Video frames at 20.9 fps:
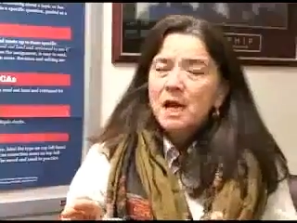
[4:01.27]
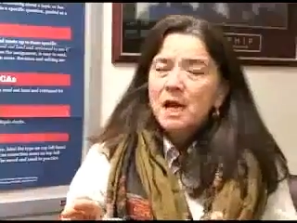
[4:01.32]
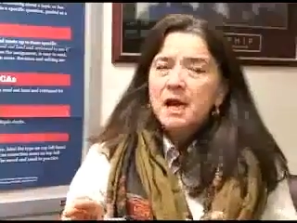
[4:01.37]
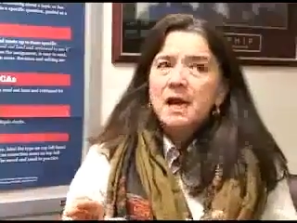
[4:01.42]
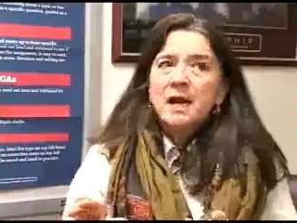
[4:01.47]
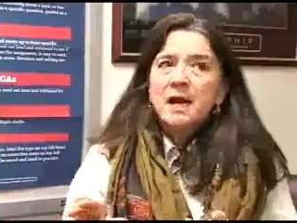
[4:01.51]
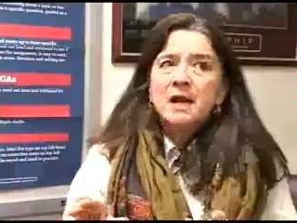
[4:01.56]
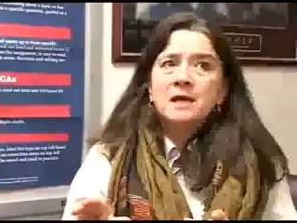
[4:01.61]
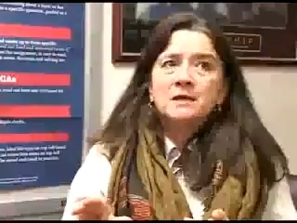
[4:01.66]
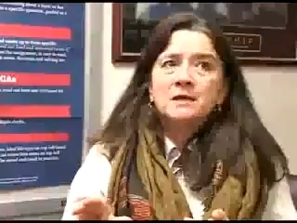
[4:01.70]

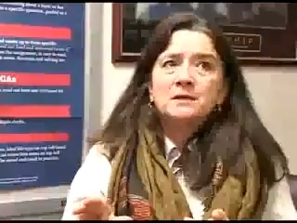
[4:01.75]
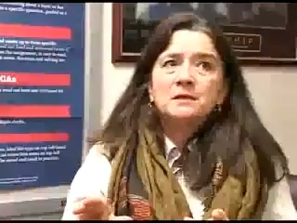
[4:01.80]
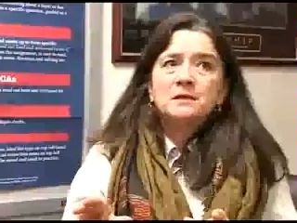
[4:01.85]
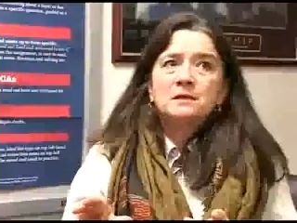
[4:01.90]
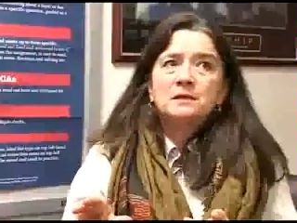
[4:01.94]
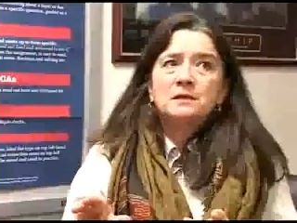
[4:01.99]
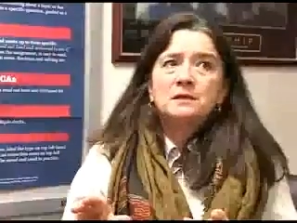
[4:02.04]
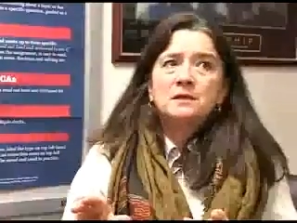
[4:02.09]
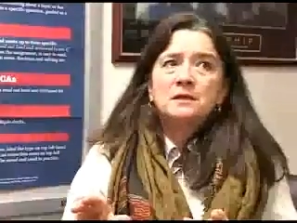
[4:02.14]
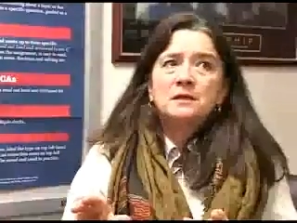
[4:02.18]
And
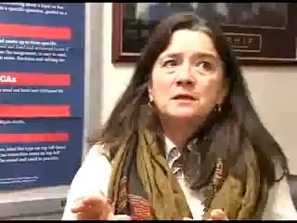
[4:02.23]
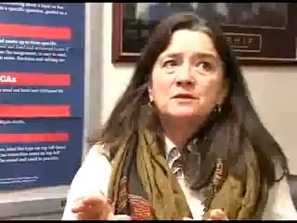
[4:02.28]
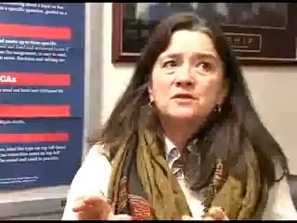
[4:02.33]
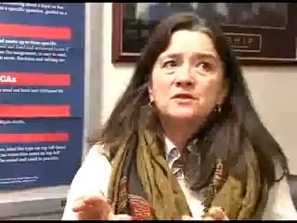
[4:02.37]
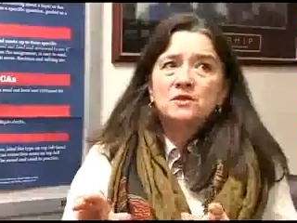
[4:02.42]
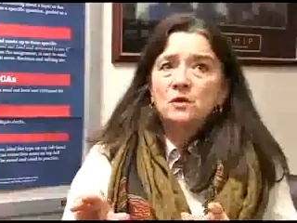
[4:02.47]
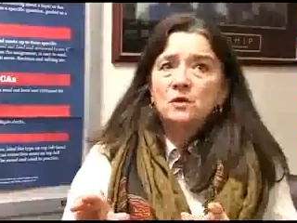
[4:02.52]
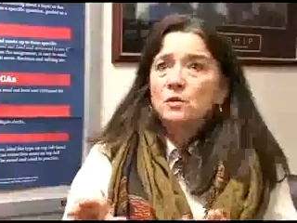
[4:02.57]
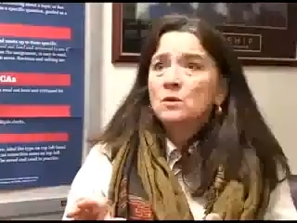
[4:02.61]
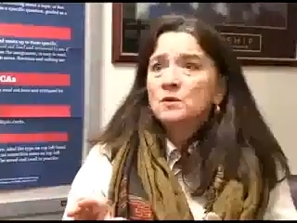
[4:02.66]
in
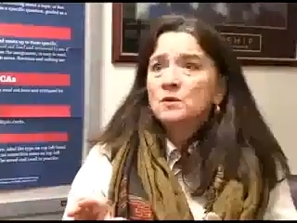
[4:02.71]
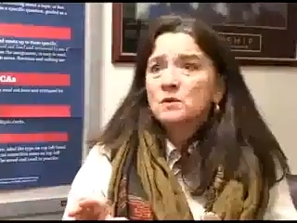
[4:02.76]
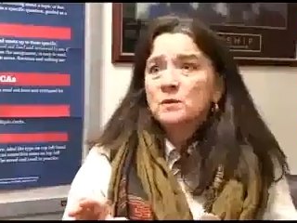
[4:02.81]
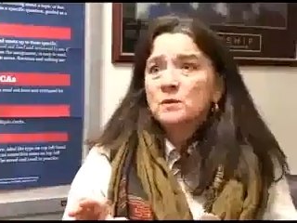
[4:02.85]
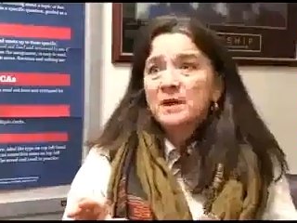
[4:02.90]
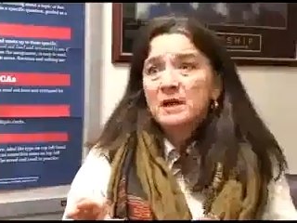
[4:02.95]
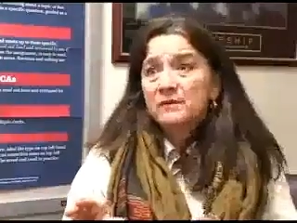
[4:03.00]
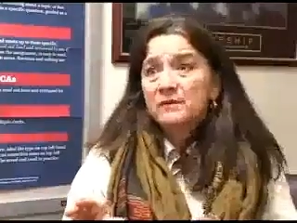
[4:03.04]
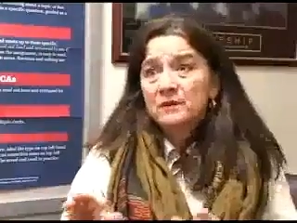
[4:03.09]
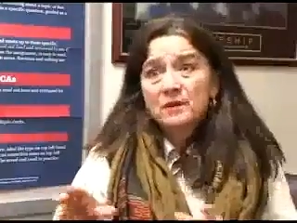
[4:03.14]
schools,
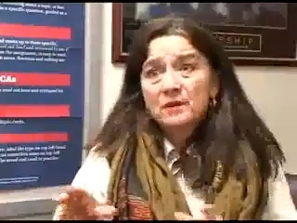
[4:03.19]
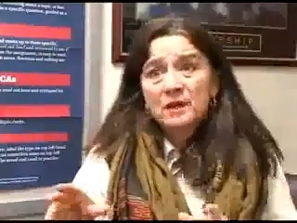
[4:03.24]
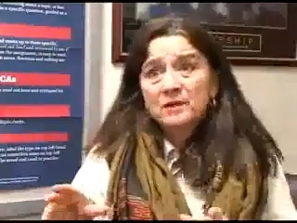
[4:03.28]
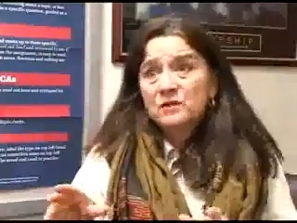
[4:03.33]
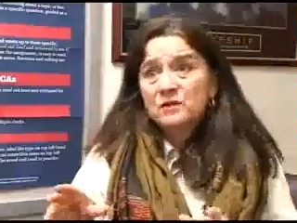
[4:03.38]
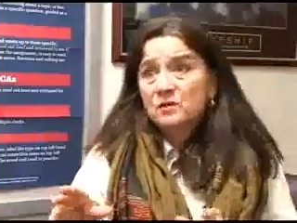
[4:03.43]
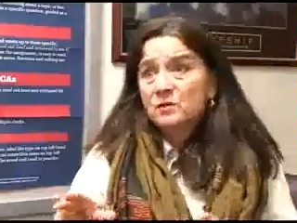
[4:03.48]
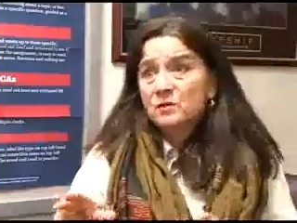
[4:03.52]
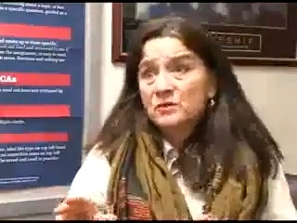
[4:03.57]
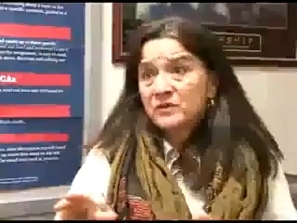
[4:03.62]
we have a lot of
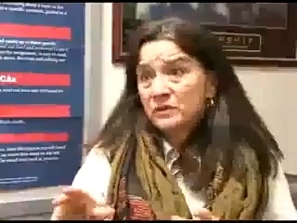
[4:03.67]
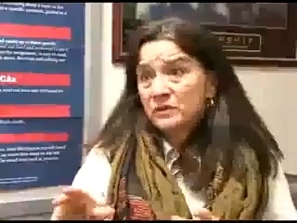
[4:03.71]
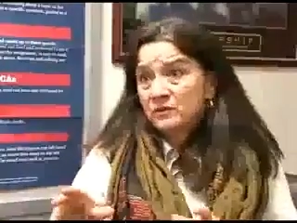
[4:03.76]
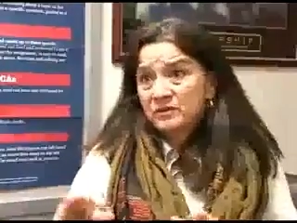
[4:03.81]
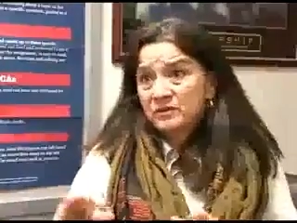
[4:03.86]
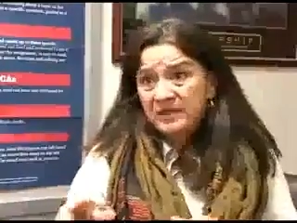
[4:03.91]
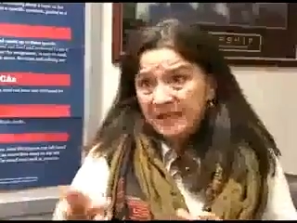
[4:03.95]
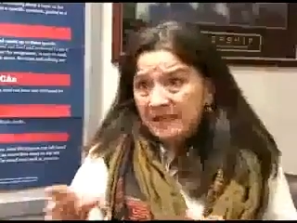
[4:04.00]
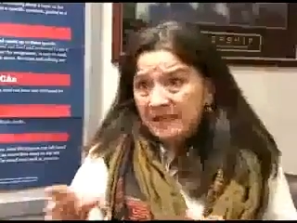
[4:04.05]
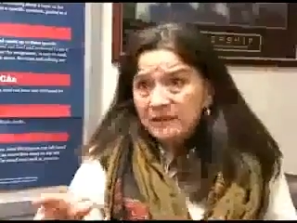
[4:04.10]
schools that are
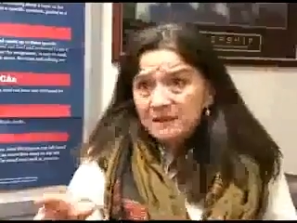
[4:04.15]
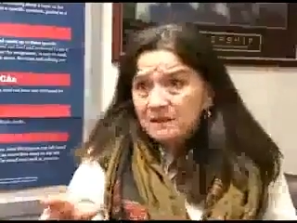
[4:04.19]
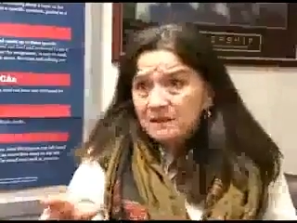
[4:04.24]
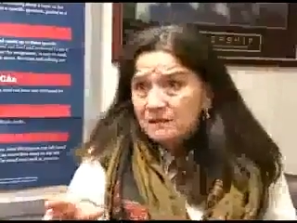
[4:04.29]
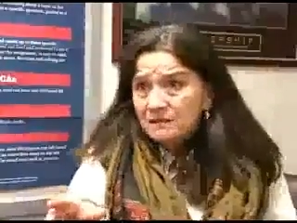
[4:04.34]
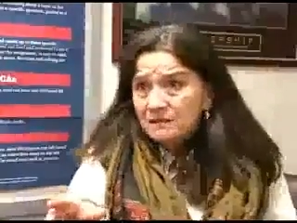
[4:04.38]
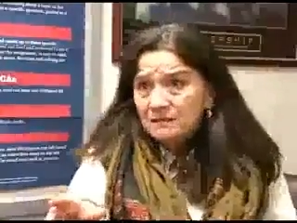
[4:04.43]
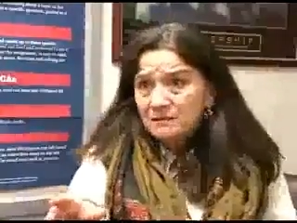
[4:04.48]
dated.